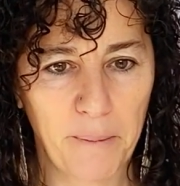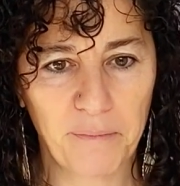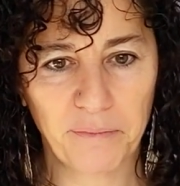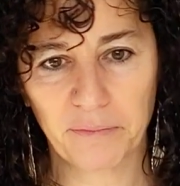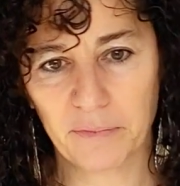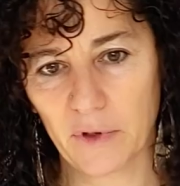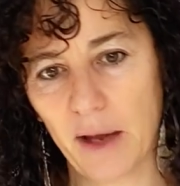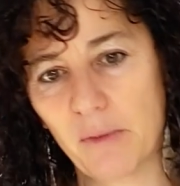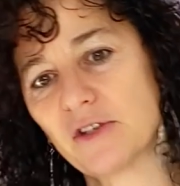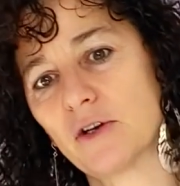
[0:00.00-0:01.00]
Okay,
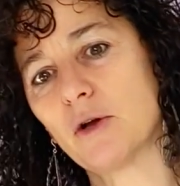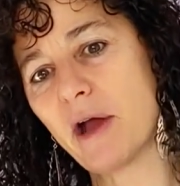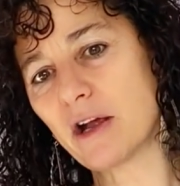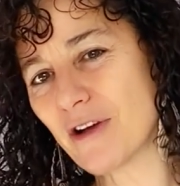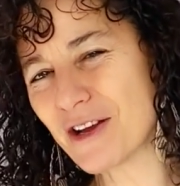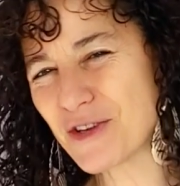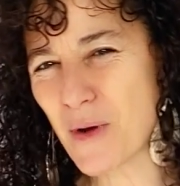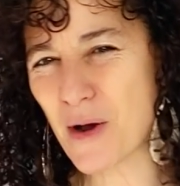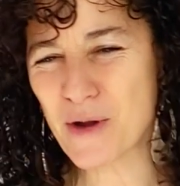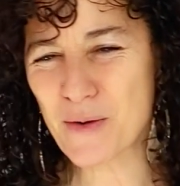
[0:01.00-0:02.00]
I'm gonna circle back
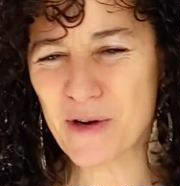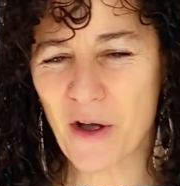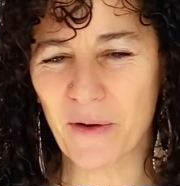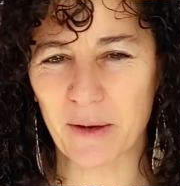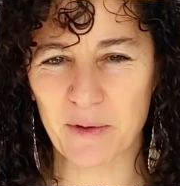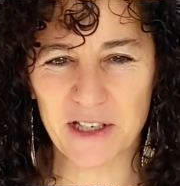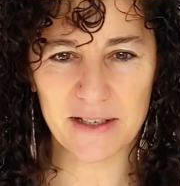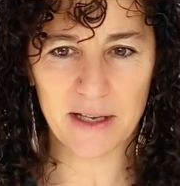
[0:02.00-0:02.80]
around to where we were going,